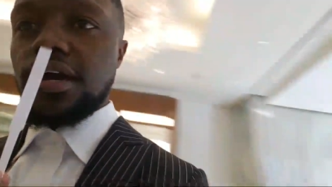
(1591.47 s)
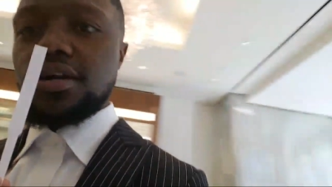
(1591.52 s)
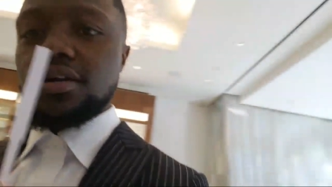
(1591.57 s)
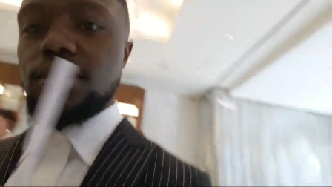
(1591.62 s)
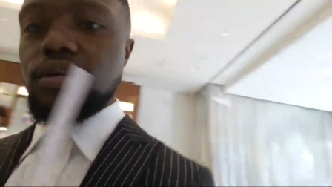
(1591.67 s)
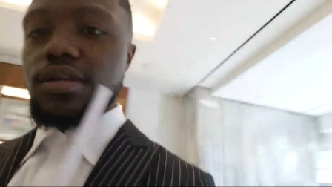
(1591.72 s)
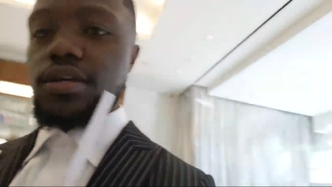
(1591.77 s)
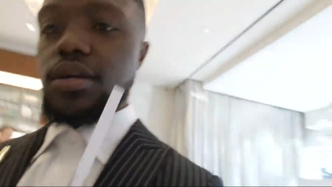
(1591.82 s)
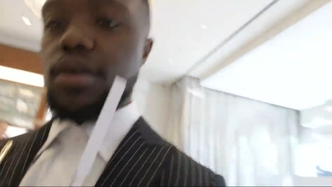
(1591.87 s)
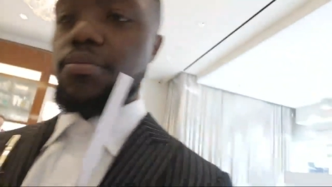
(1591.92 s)
I
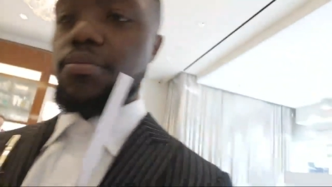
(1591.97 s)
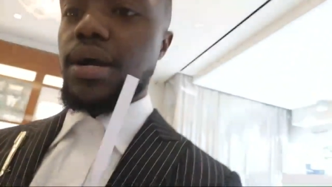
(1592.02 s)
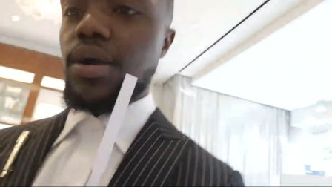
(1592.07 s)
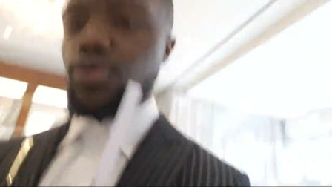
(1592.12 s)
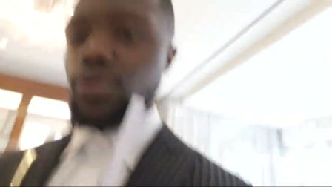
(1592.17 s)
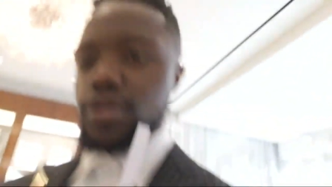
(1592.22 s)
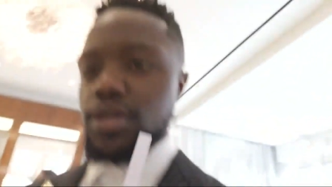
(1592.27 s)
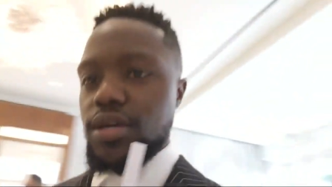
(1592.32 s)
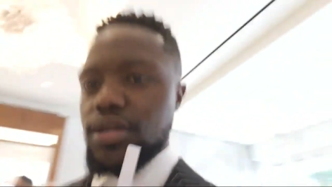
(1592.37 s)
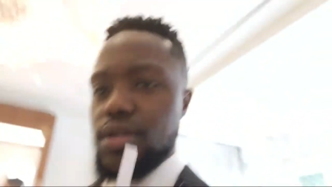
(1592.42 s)
couldn't come
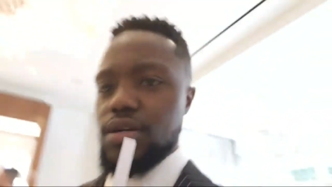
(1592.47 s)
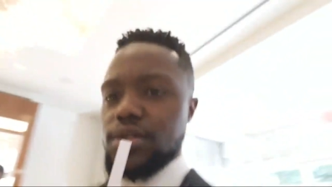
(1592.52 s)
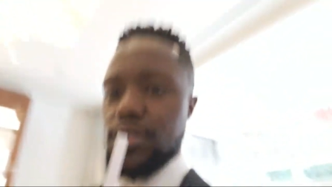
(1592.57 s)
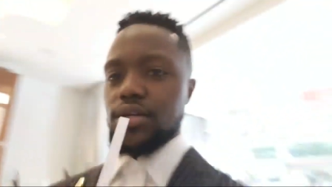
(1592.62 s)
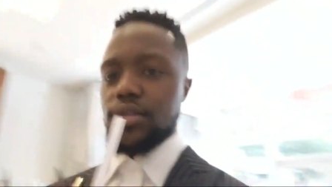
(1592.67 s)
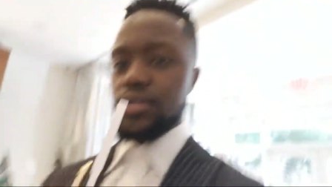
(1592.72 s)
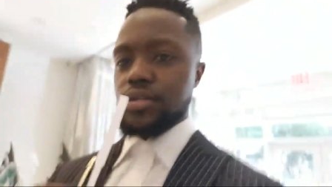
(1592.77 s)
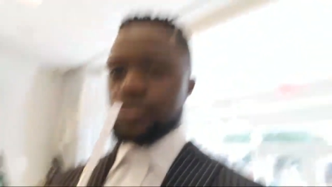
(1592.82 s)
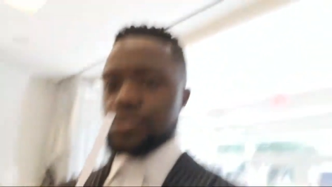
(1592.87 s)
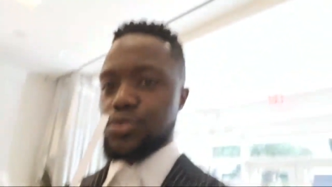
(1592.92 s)
out here
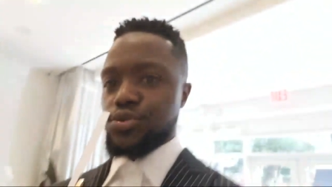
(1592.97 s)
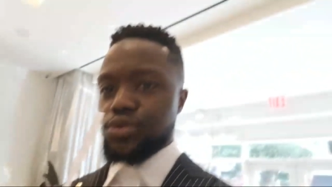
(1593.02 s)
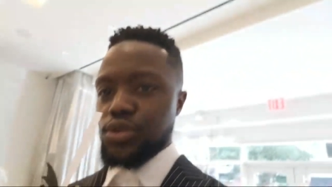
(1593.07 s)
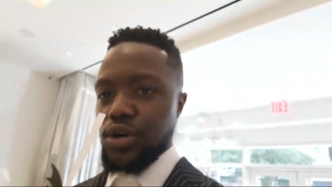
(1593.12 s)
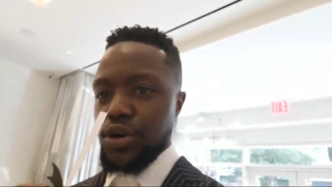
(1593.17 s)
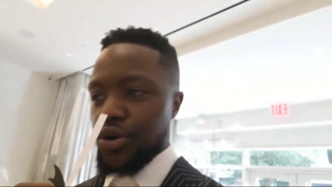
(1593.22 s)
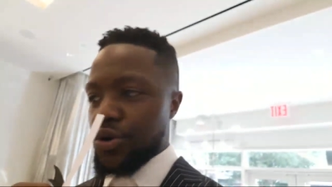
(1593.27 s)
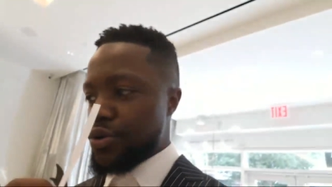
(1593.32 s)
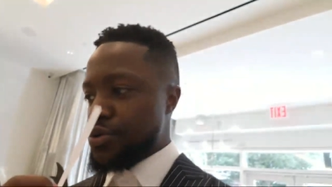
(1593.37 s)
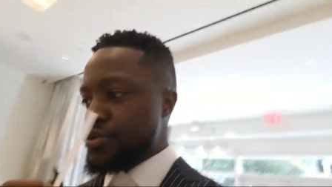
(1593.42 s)
in you
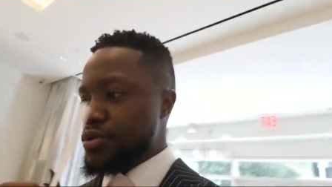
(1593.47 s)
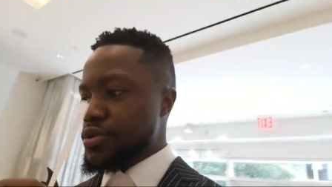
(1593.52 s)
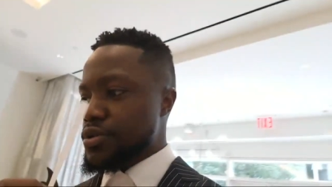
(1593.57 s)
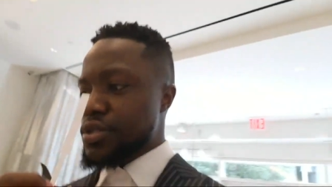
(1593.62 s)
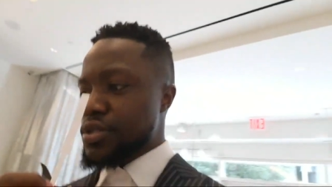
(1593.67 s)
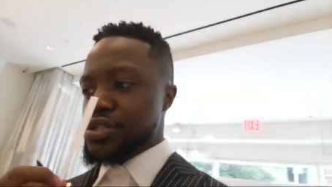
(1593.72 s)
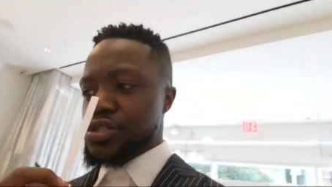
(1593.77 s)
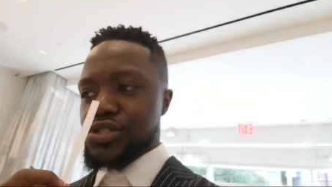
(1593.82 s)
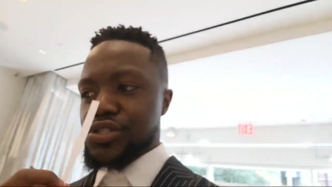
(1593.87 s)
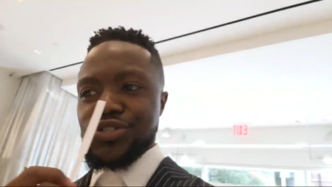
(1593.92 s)
know
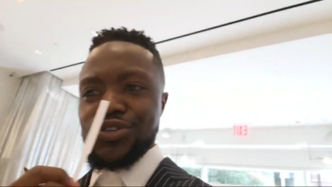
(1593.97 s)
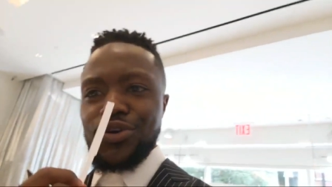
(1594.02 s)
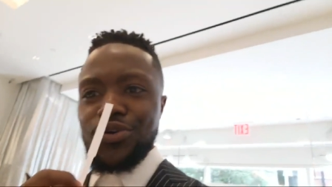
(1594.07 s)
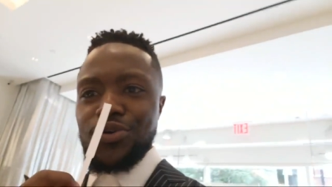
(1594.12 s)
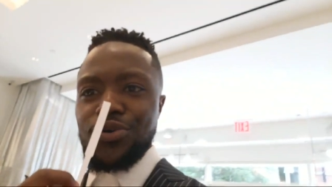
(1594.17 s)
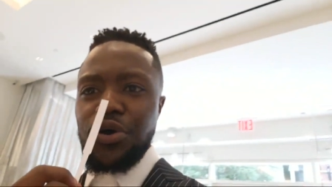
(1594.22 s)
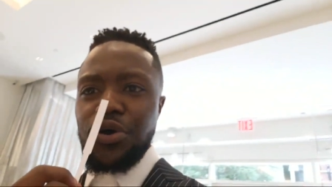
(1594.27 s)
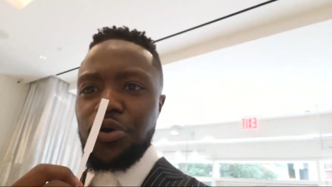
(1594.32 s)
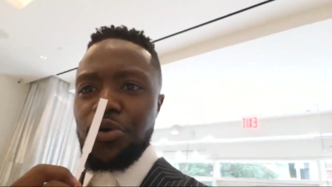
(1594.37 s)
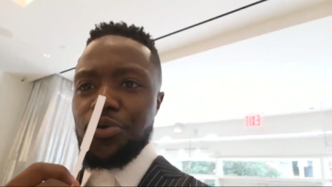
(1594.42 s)

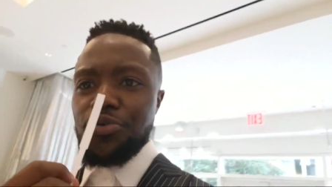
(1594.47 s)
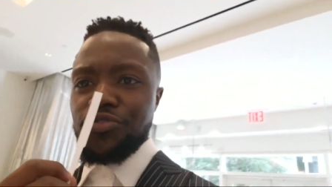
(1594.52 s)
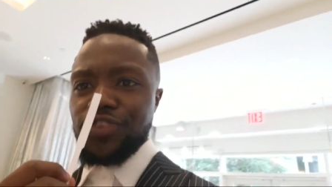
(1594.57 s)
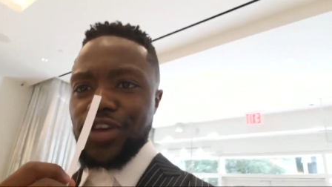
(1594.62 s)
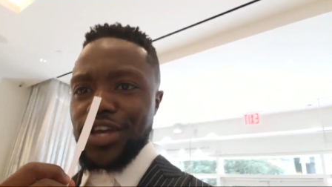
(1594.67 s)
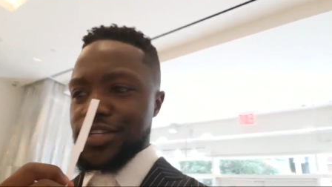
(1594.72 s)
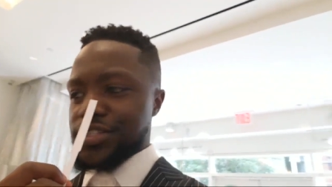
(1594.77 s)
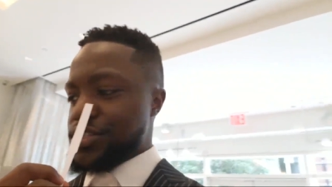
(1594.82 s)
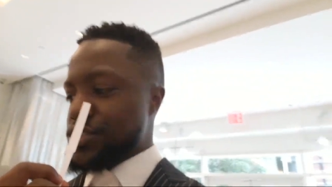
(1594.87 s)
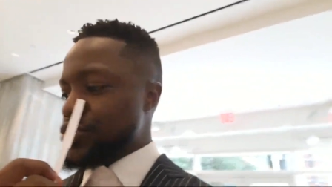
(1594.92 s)
Soho
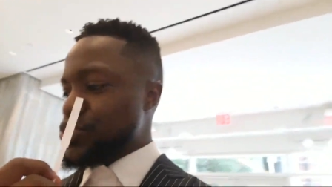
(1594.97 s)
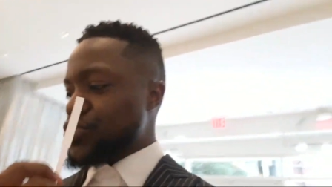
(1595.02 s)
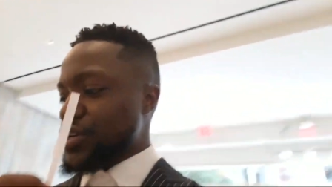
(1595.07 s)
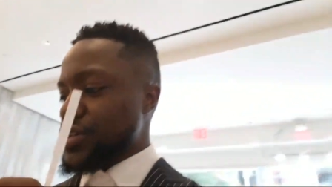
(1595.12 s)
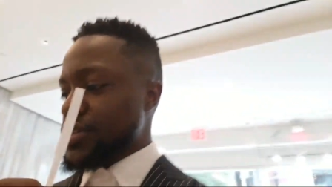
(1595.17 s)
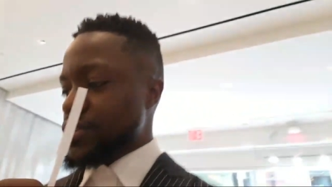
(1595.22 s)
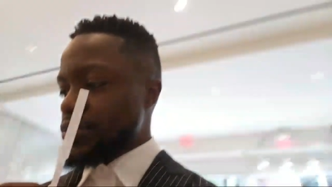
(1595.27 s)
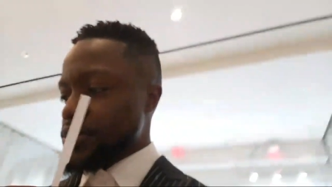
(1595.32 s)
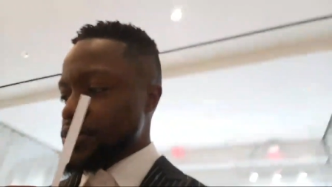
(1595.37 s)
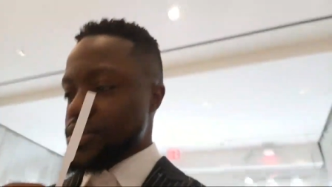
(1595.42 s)
Fashion
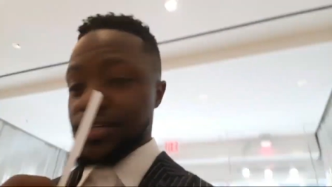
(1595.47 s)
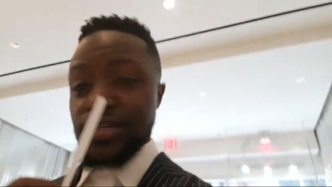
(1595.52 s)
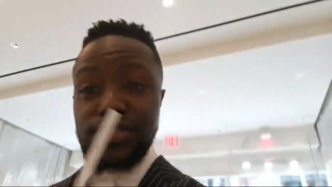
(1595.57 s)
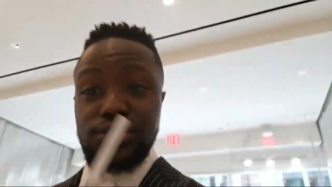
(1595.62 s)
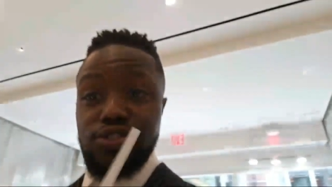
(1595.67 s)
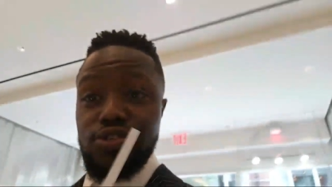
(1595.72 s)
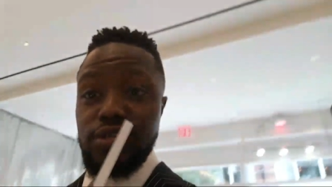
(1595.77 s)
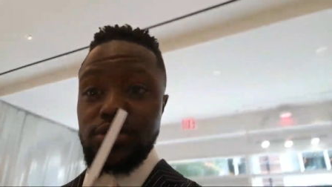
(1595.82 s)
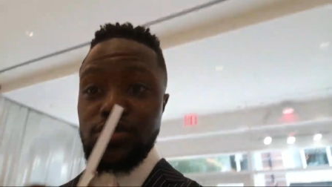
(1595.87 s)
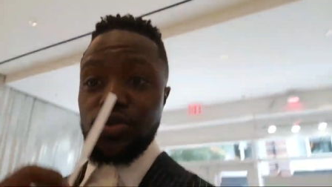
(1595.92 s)

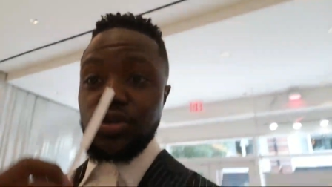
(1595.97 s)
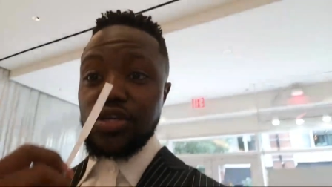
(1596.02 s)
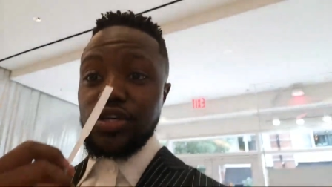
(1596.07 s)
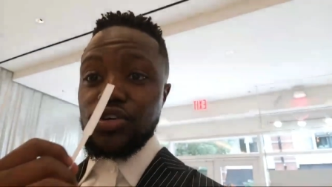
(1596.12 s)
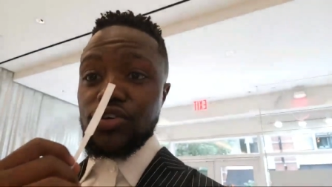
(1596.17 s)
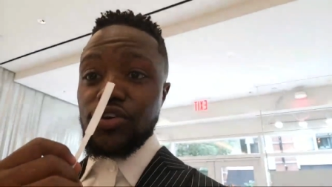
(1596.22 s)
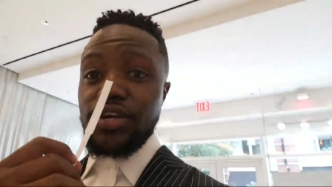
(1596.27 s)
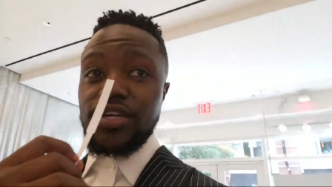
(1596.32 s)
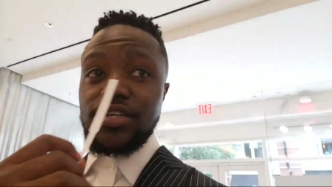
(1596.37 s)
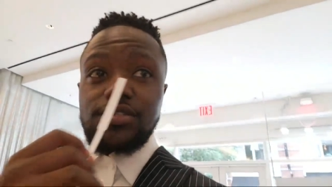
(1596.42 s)
District looking
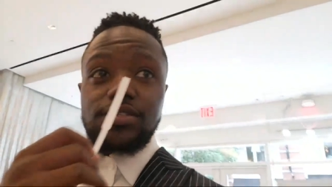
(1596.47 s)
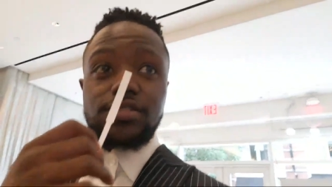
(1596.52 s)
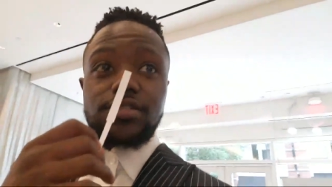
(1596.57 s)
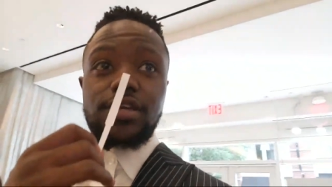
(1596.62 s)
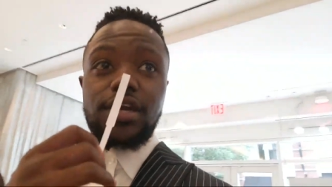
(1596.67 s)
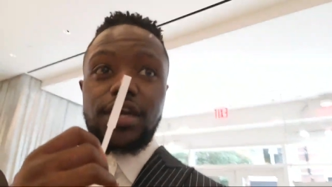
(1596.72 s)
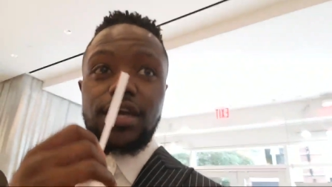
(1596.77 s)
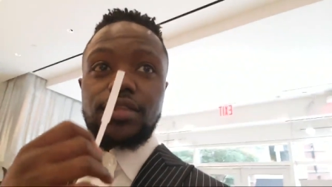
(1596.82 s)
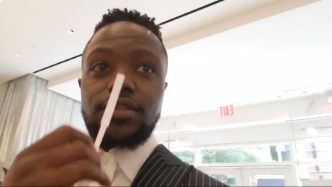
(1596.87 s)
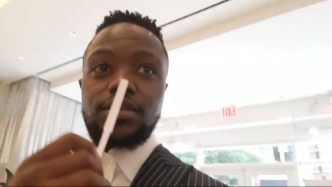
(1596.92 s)
crazy.
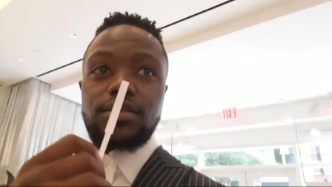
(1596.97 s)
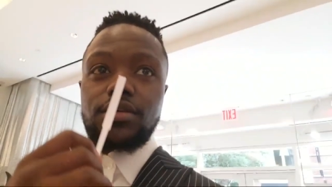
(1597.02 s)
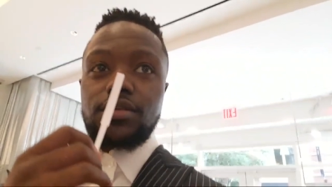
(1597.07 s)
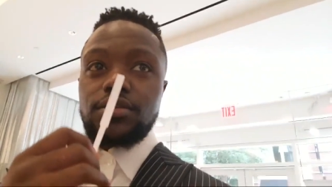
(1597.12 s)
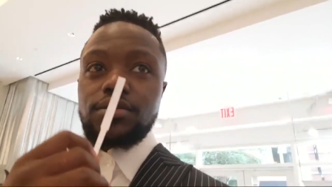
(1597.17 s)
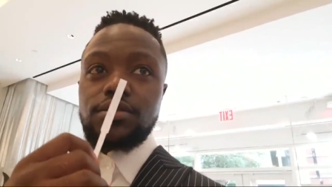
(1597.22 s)
I had to